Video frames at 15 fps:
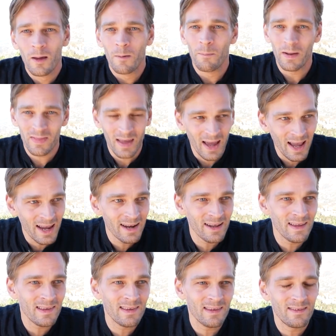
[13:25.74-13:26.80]
But the
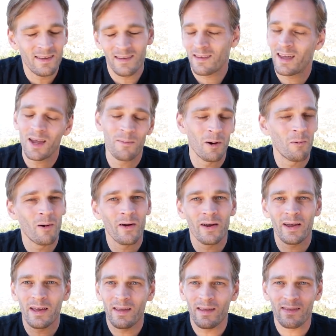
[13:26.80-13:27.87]
haters, just keyboard
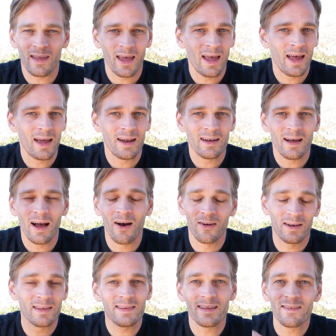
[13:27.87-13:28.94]
warriors, and I
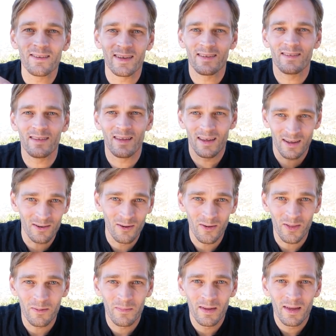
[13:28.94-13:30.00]
honestly just ignore
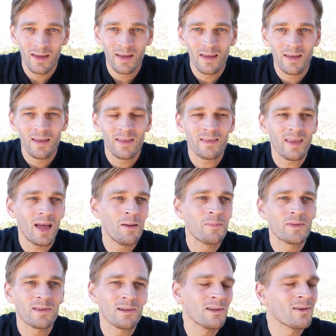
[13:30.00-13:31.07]
them. It's
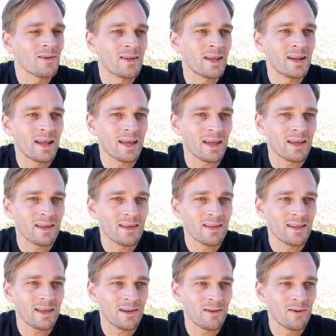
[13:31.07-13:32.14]
absolutely like
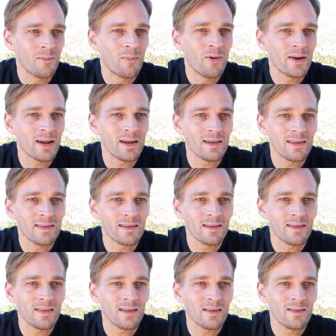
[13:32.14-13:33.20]
no point in listening
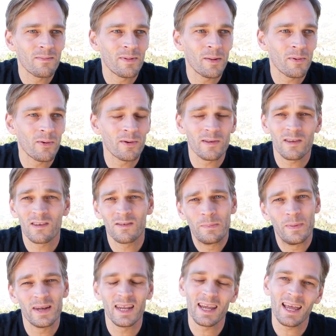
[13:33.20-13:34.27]
to these people who are just
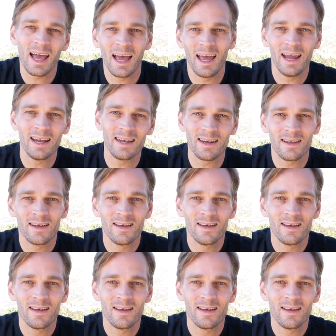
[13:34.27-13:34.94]
spitting hate